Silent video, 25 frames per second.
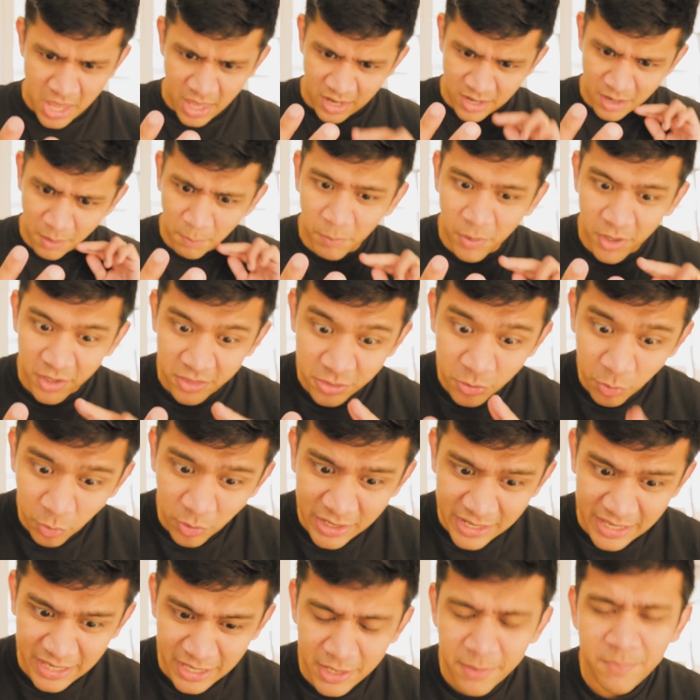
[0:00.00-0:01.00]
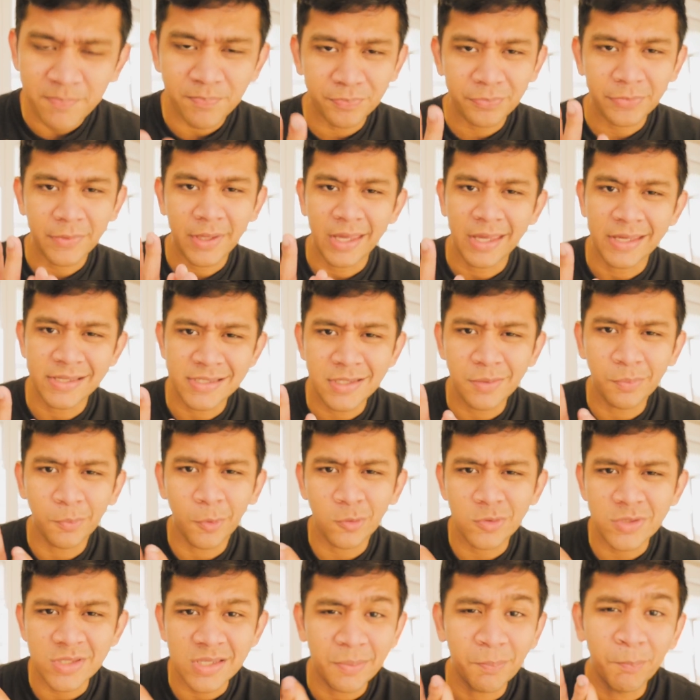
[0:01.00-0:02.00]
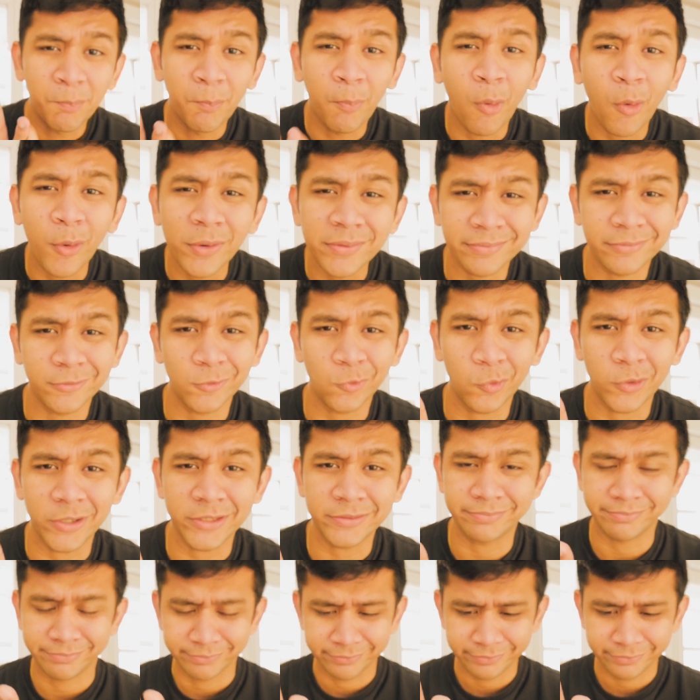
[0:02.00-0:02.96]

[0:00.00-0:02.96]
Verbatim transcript: And number three is the most important one.